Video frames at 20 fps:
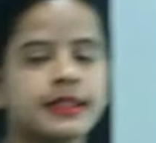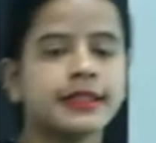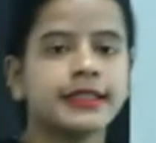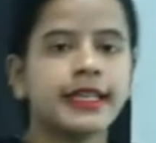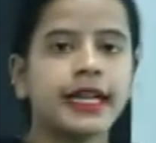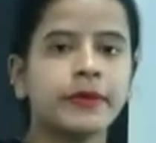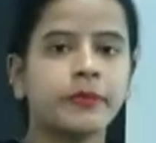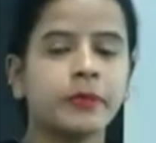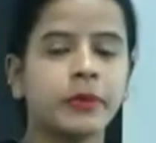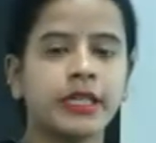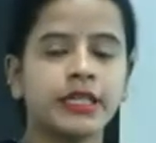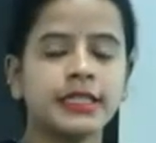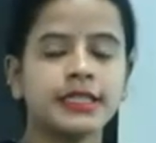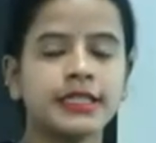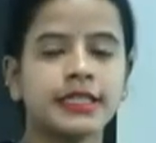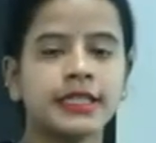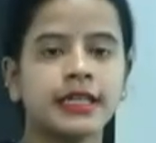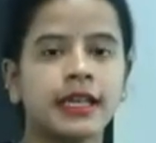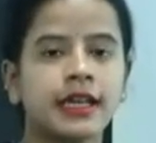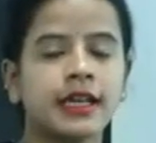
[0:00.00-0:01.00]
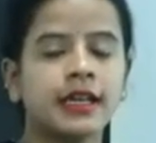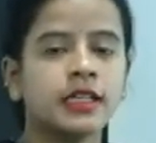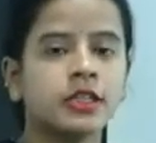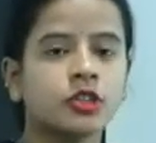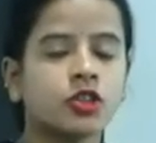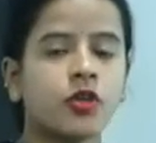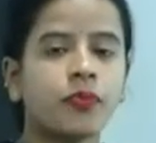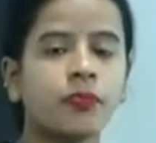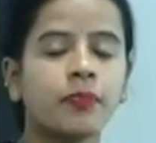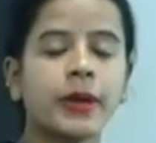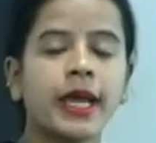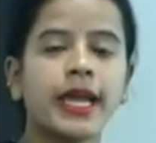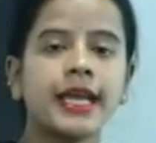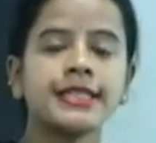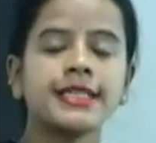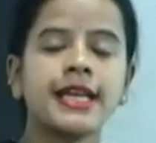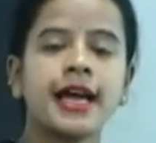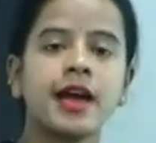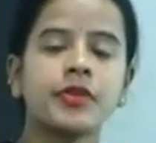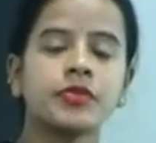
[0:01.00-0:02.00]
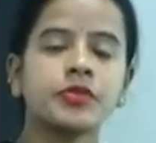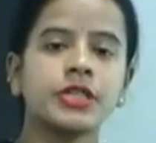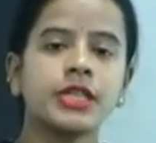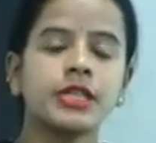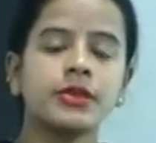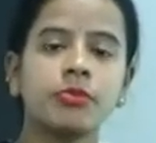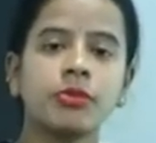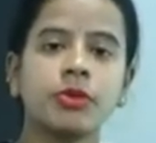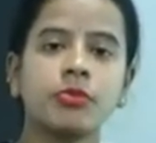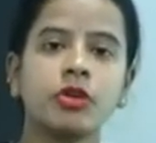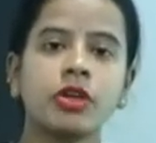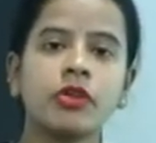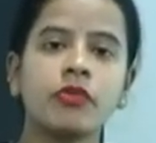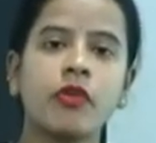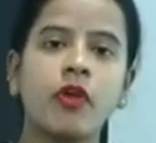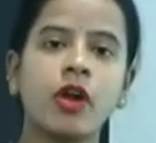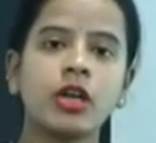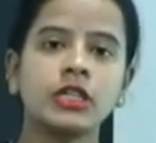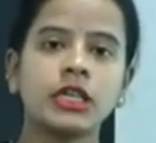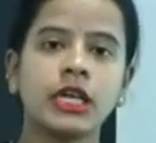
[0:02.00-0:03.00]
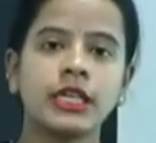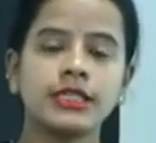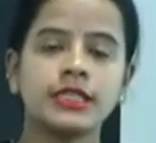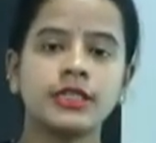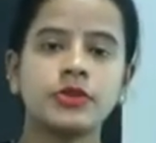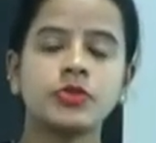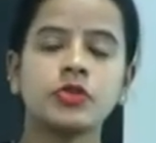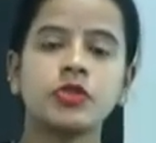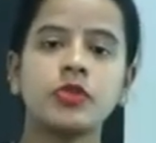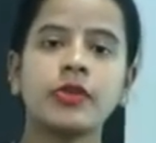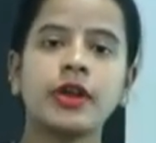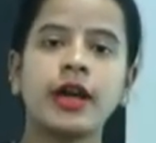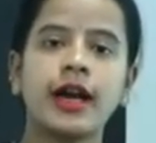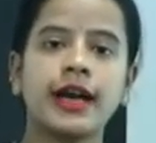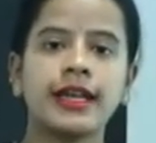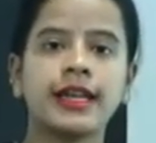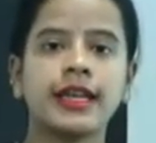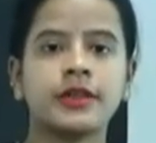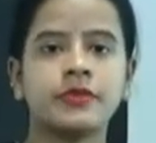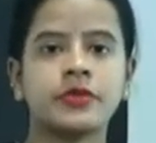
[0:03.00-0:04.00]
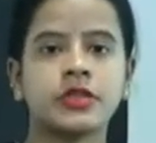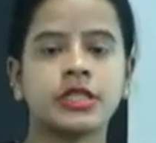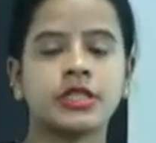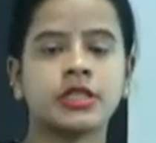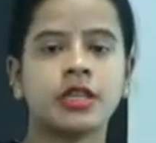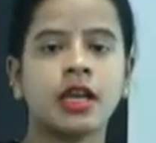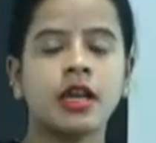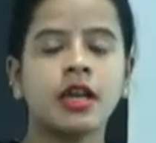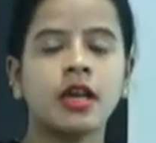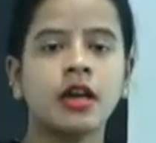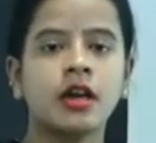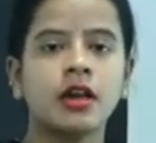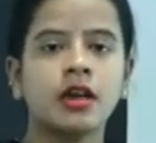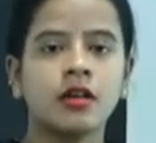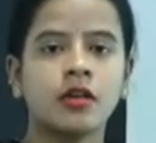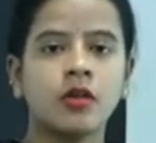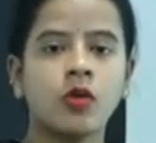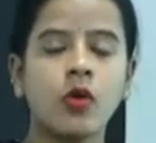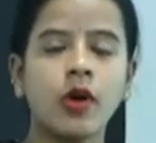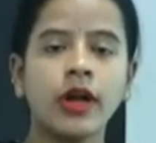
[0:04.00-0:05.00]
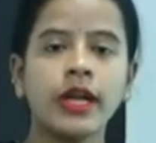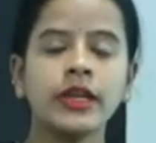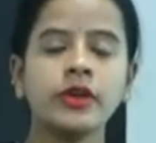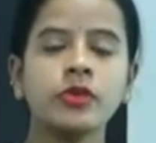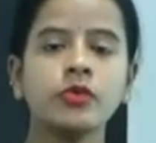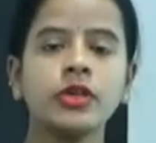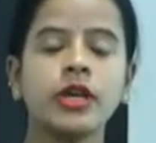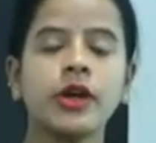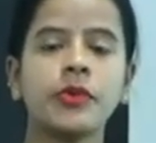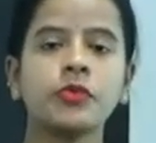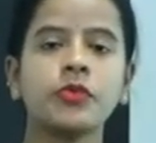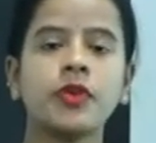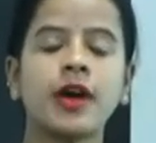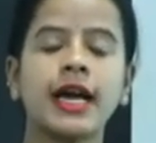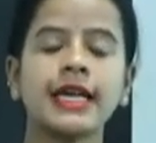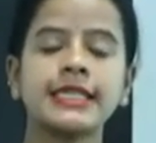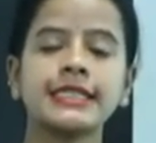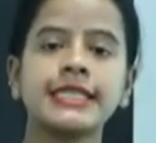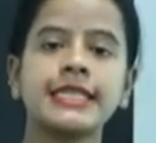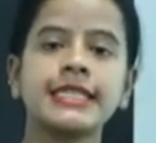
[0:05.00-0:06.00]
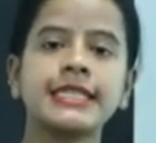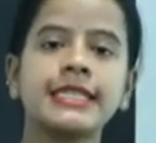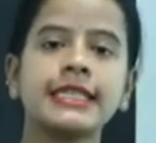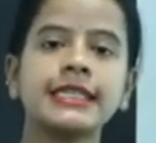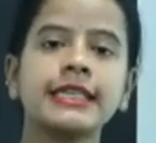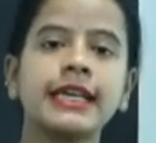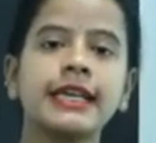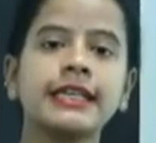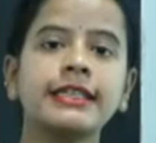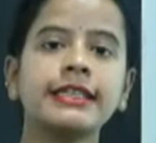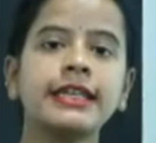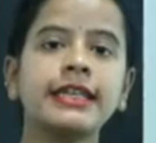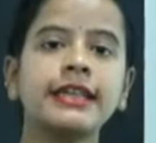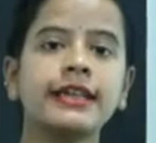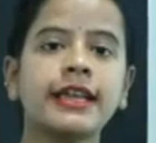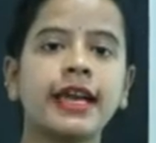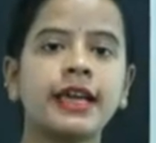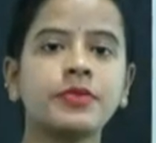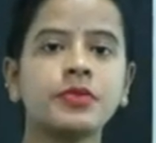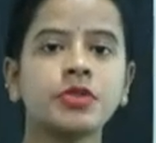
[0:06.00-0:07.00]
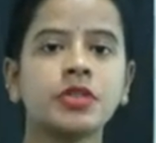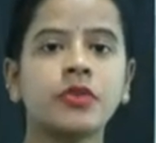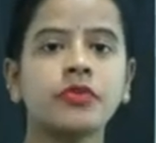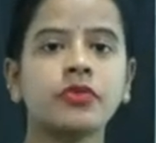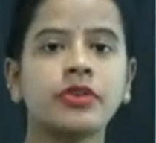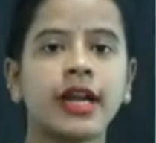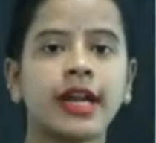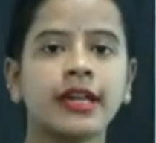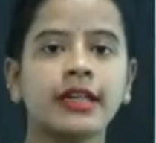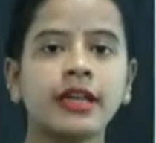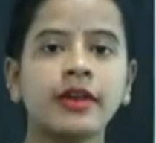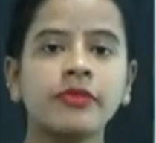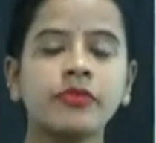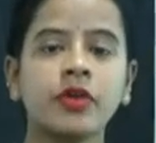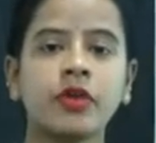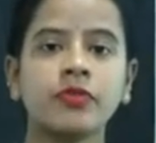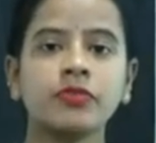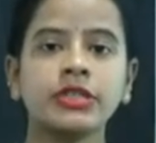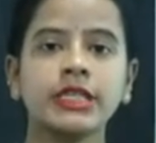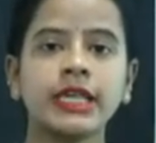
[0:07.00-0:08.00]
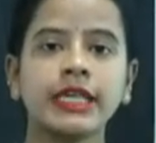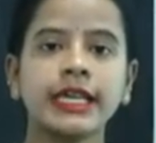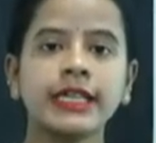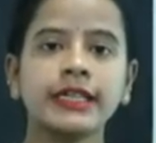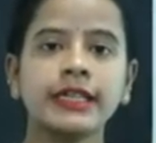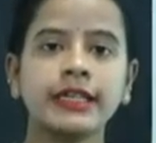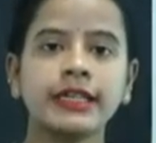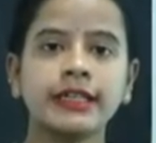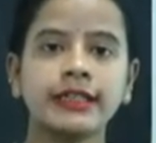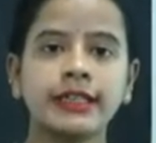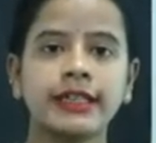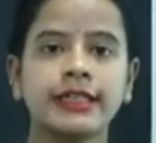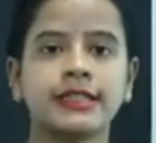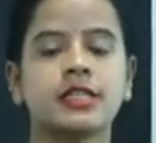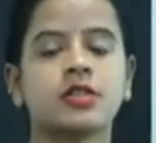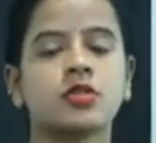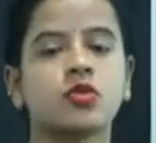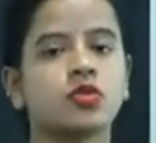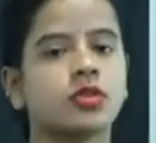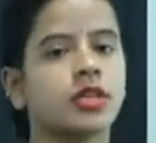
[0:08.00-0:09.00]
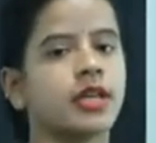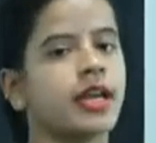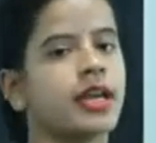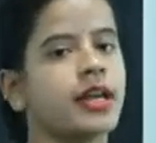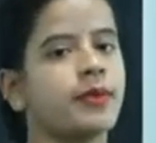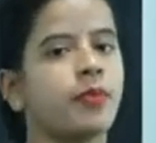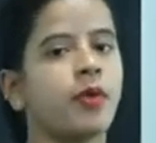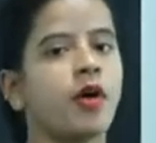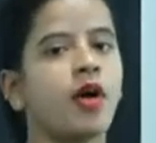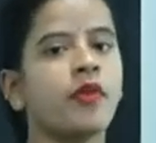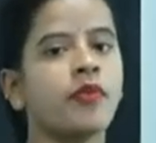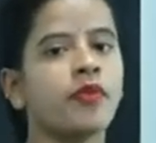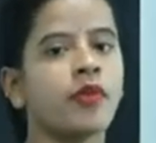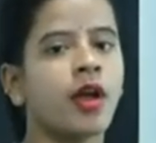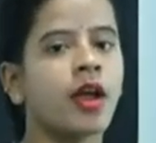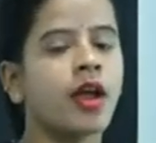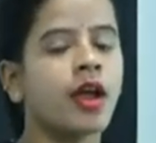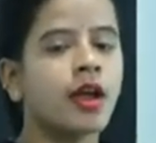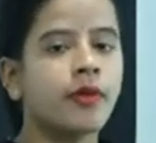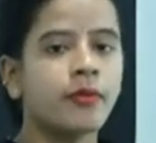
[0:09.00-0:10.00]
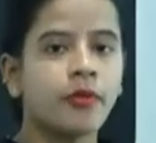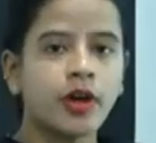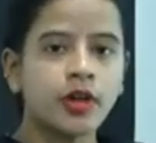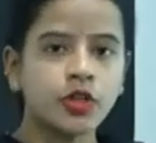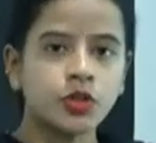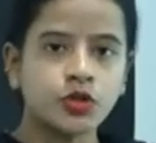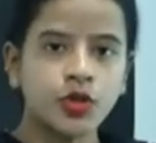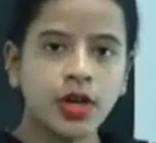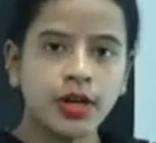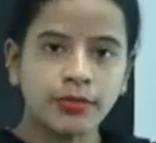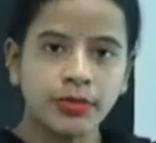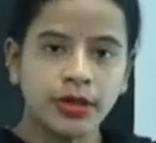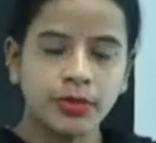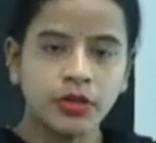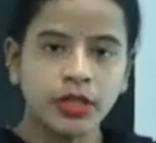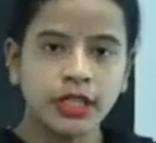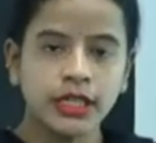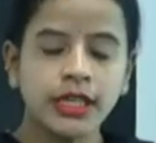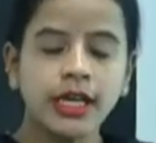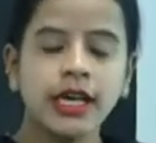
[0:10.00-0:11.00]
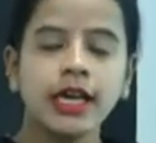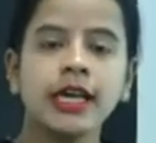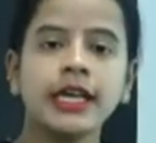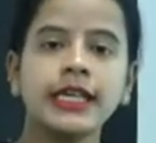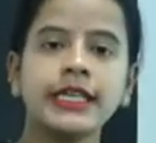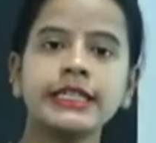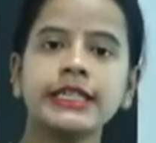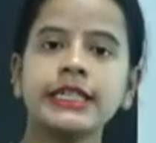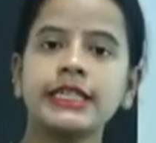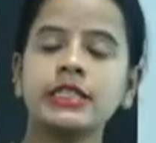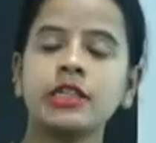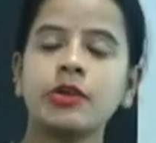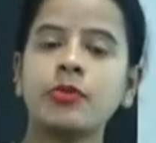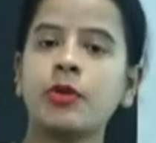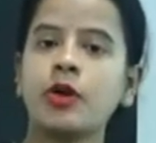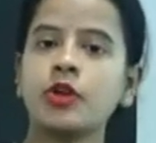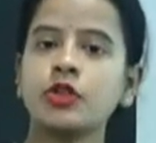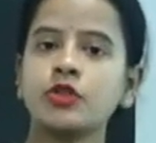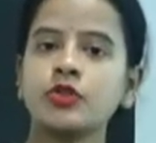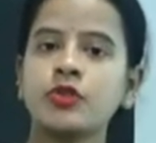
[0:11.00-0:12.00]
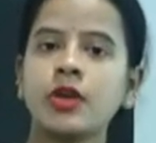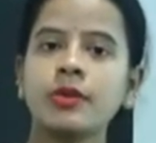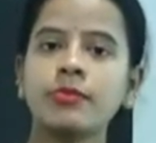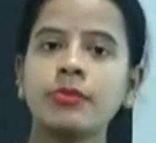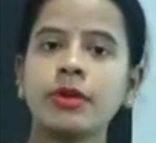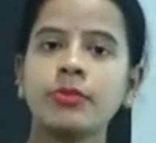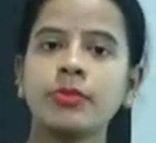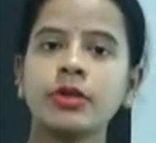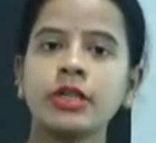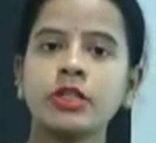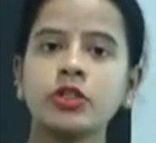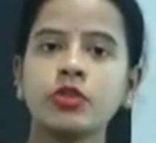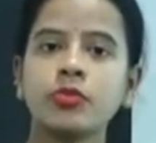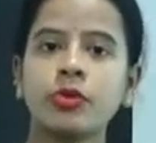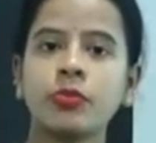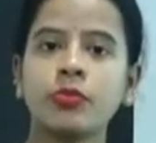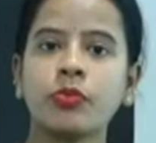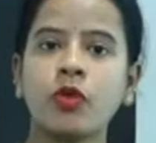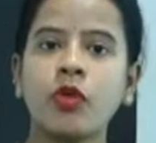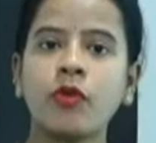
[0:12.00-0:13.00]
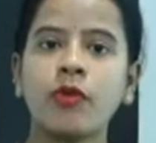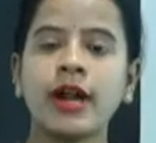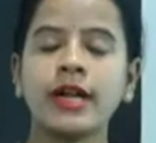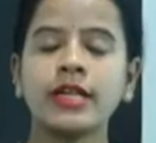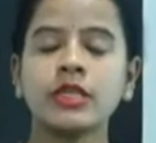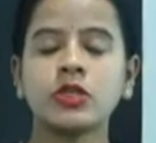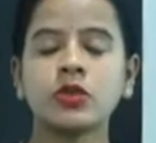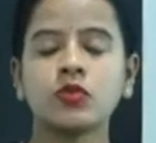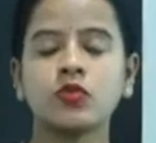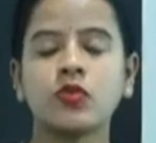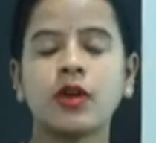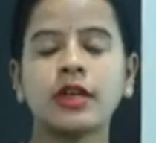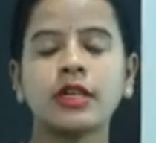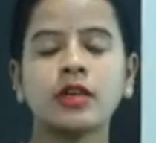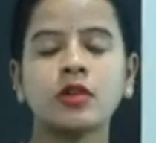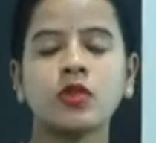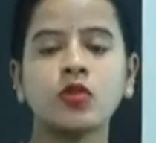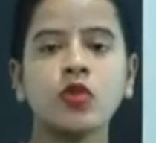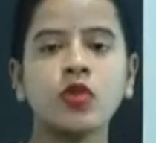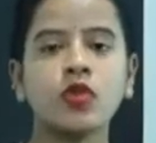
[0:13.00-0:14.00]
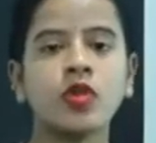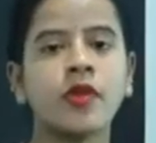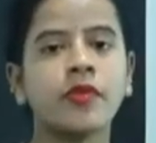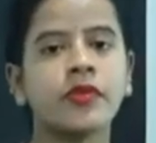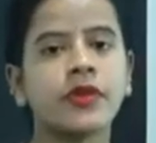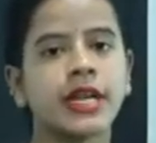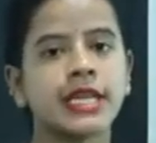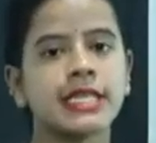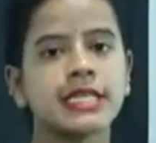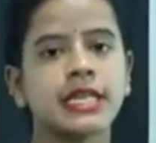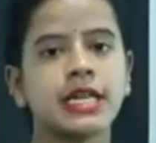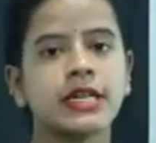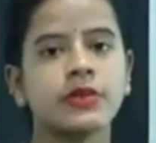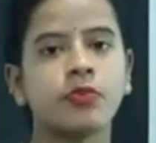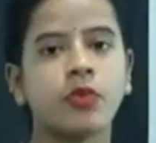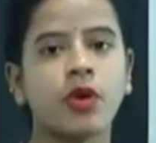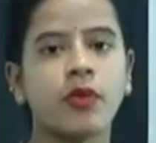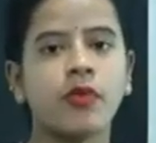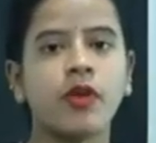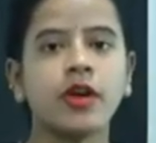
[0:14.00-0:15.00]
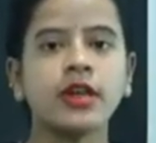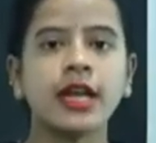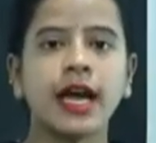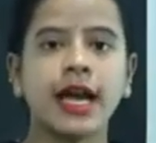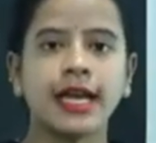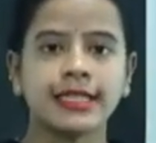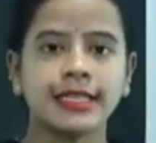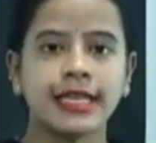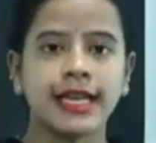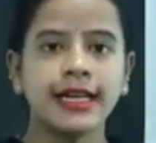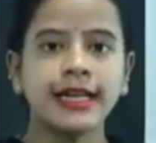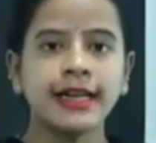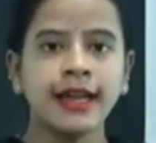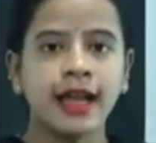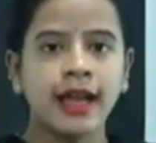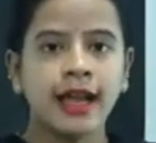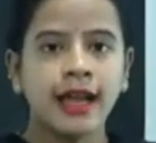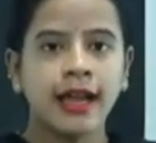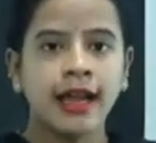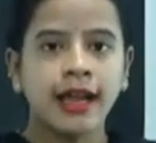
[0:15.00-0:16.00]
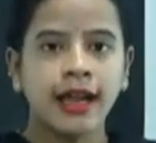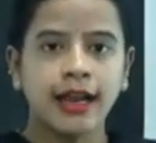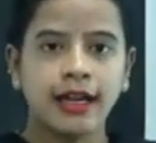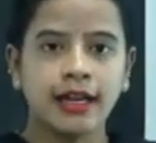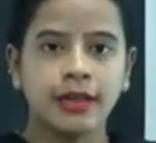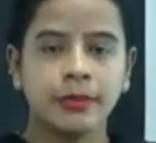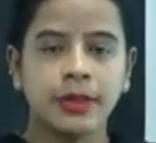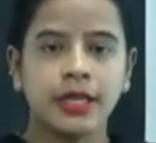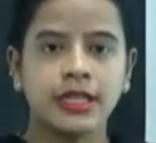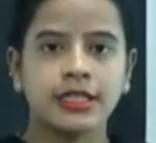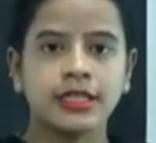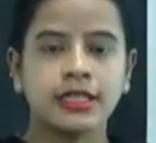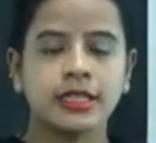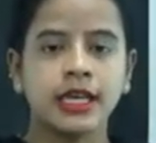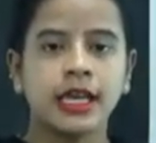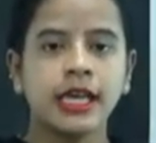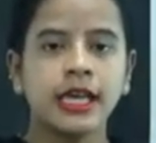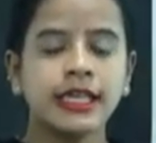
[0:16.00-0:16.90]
That means the page absent memory fault concept to be arrives when we have to accessing any types of data from secondary disks through the help of virtual memory. Here the virtual memory to be provides one lookup translate buffer aside elements.